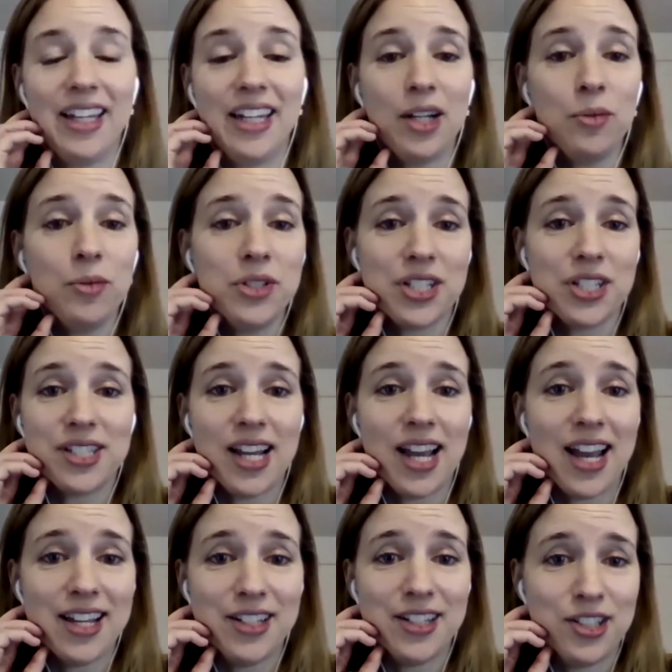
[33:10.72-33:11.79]
and I would just
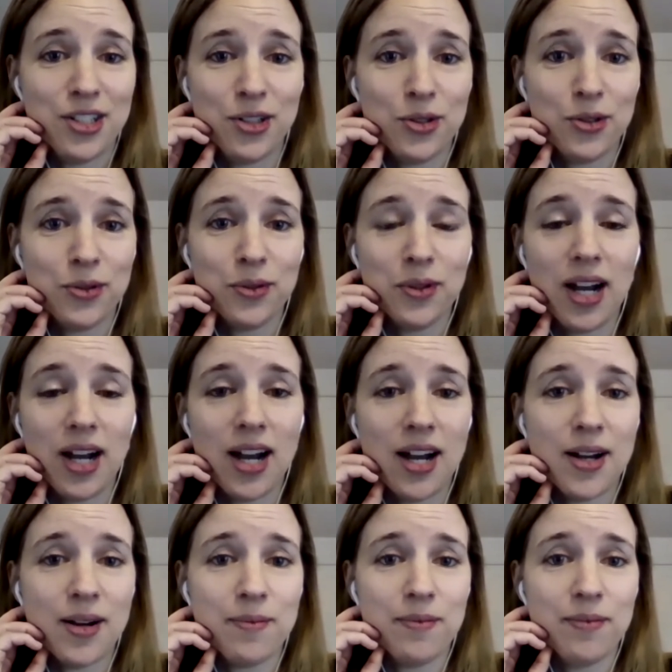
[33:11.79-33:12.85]
add to,
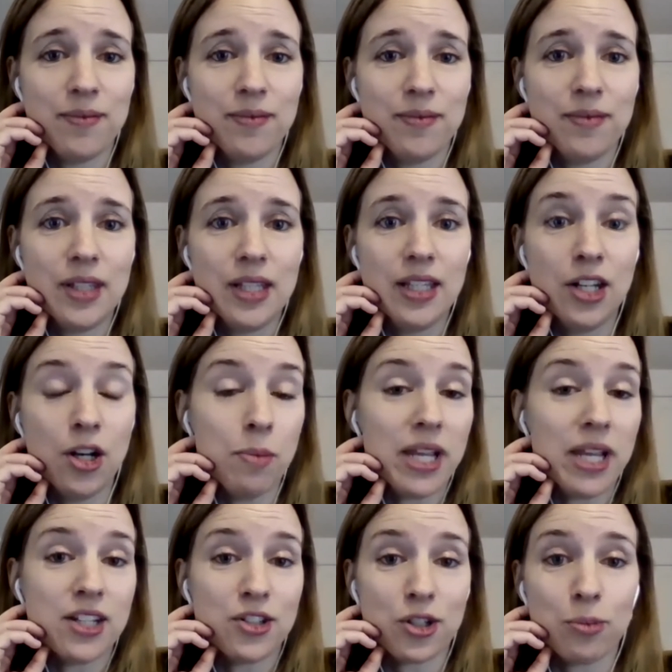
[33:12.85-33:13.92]

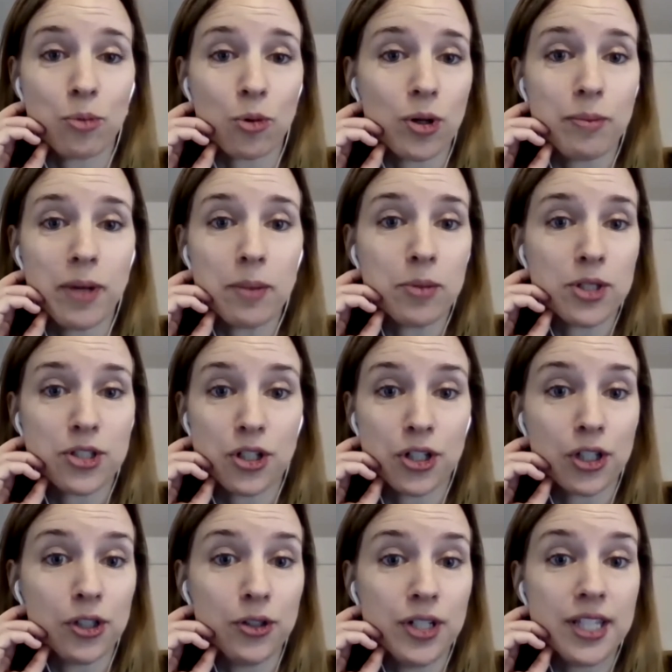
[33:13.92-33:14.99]
making sure board members are
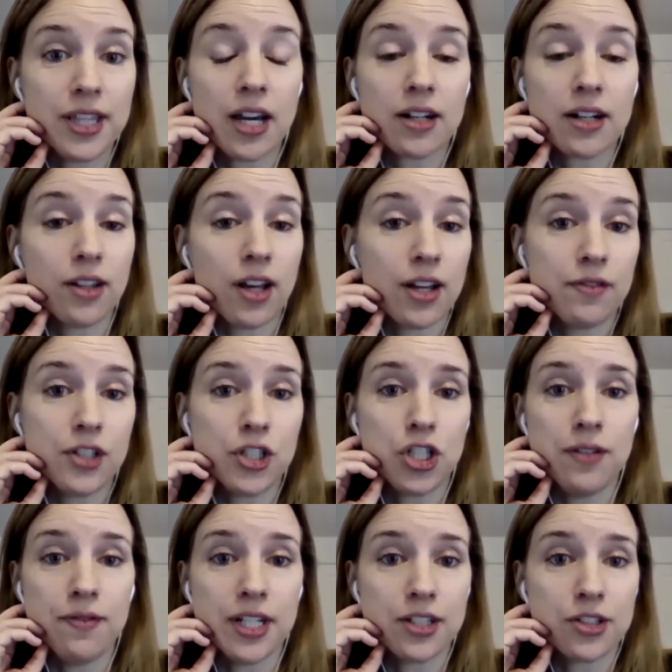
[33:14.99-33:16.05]
included, that a lot of
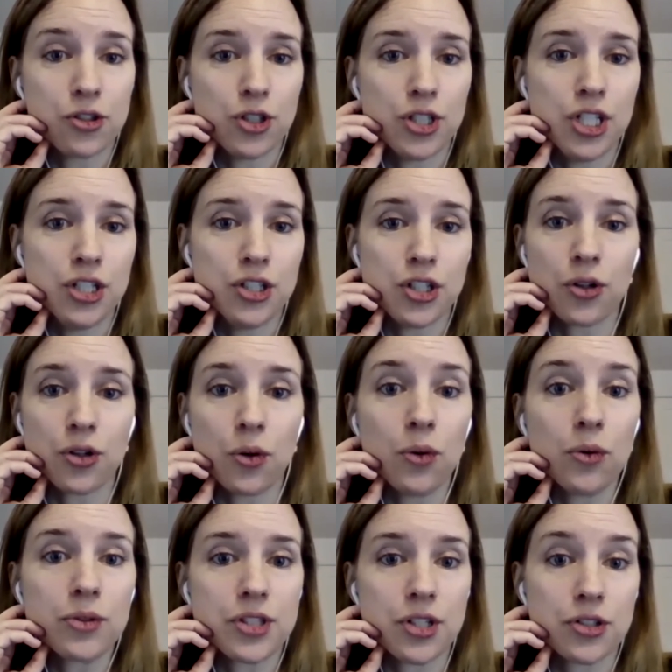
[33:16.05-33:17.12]
achieving strategic
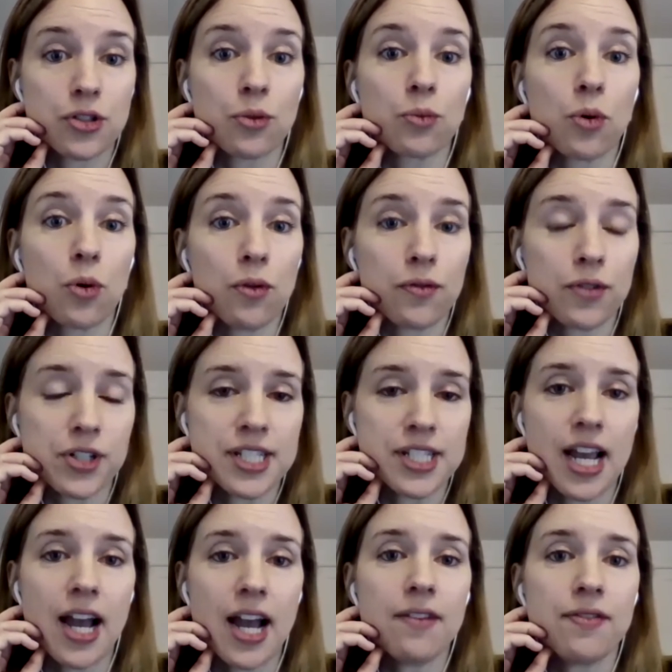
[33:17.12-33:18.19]
goals, there's a role for
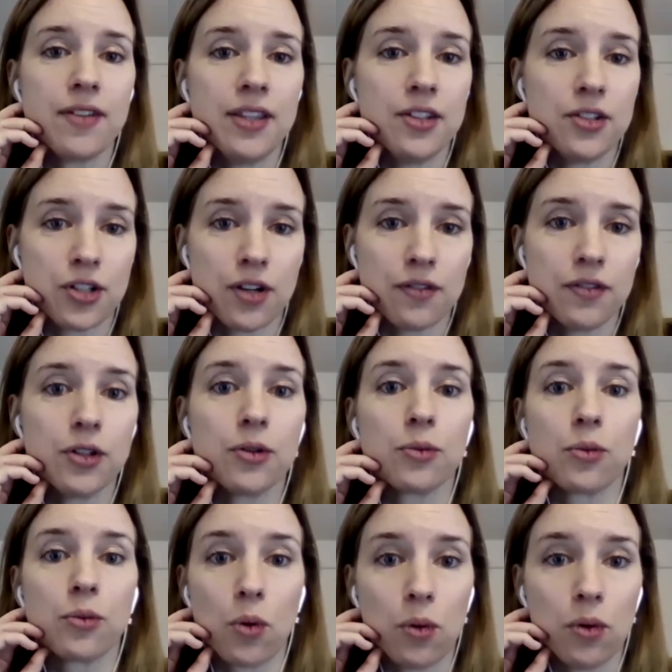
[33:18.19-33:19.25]
staff and there's often a
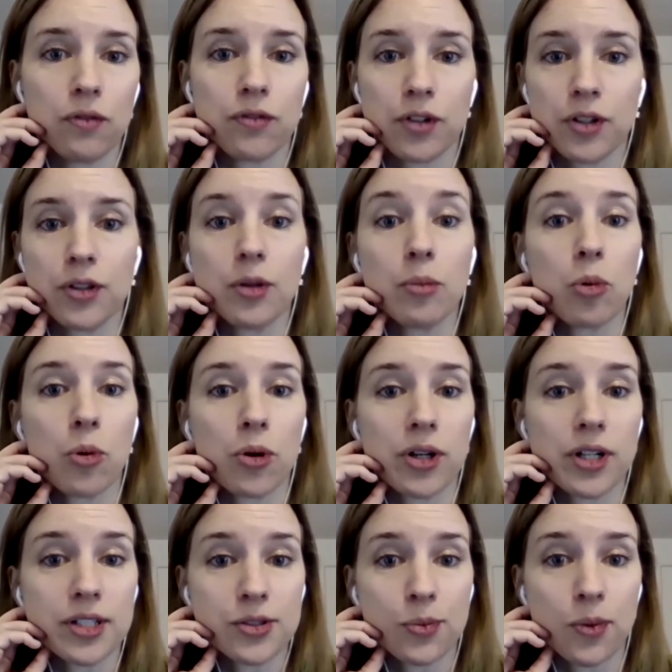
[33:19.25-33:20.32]
role for the
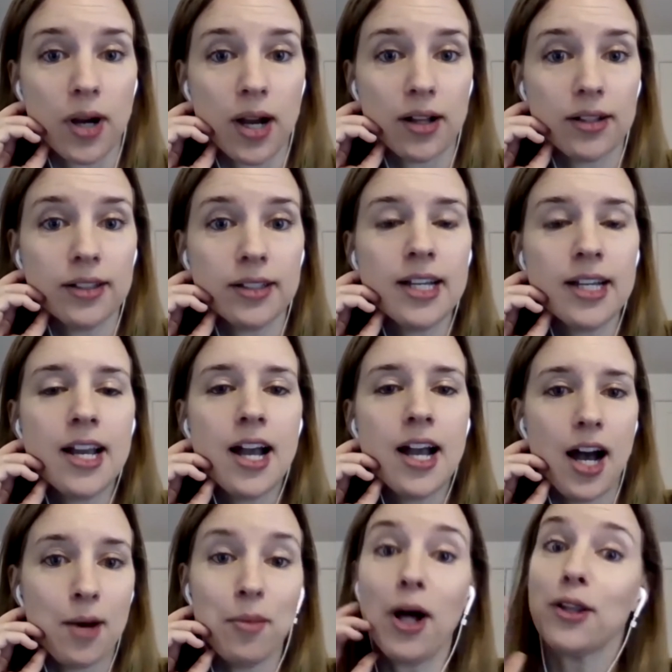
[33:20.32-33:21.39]
board as well.
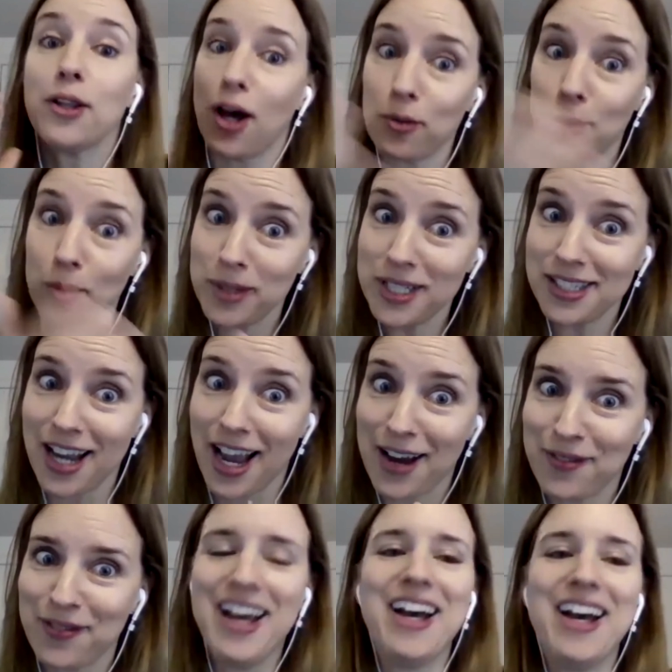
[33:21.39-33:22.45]
A lot will be
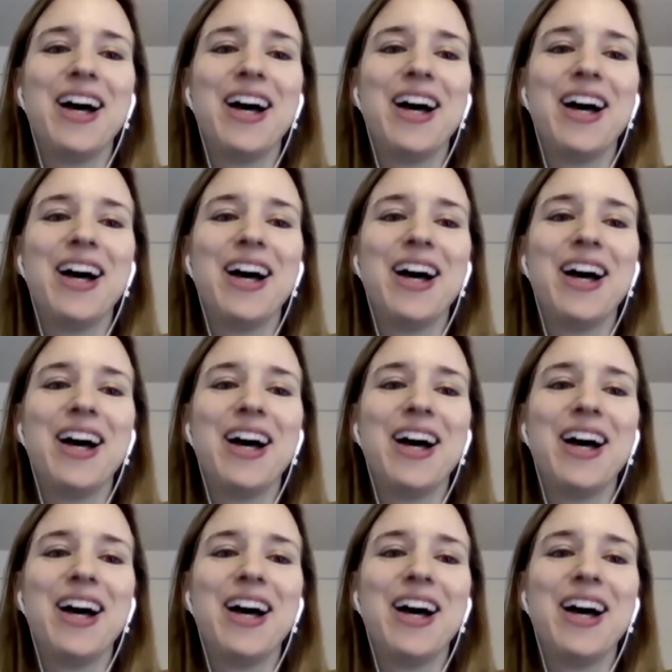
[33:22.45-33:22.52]
staff,